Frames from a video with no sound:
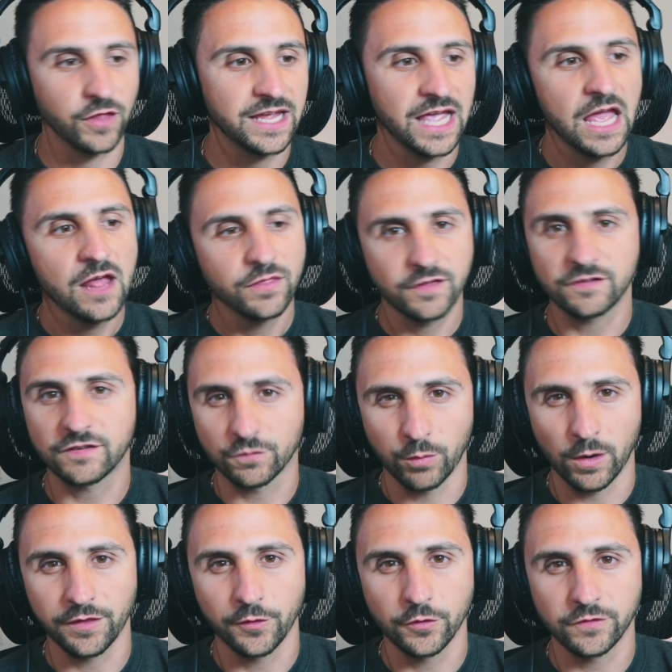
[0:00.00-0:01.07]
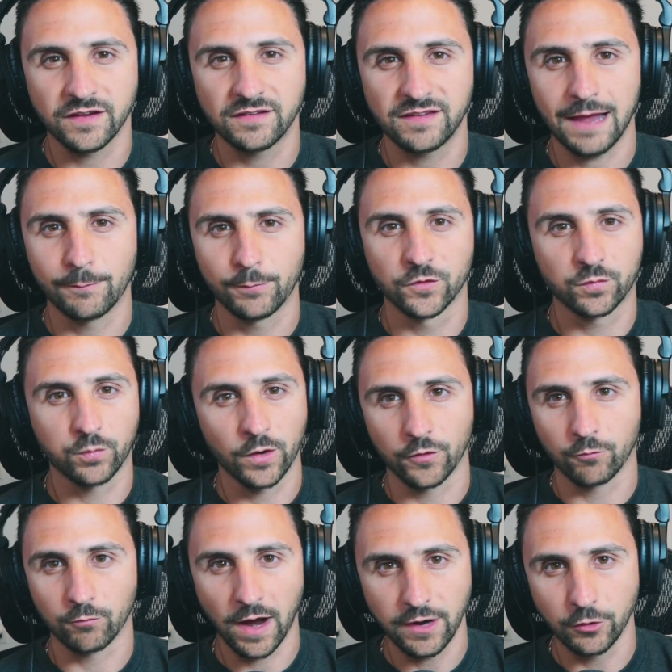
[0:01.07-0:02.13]
This is one of those examples where
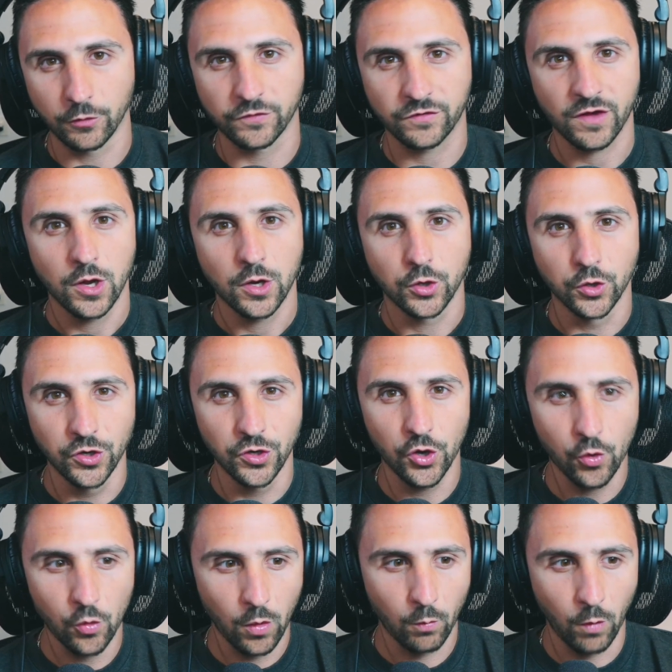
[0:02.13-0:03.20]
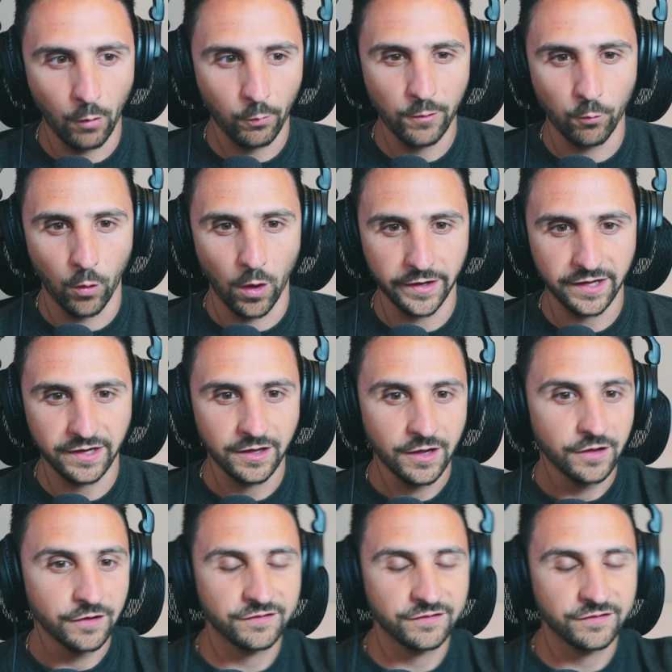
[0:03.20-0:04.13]
the writers knew what we wanted,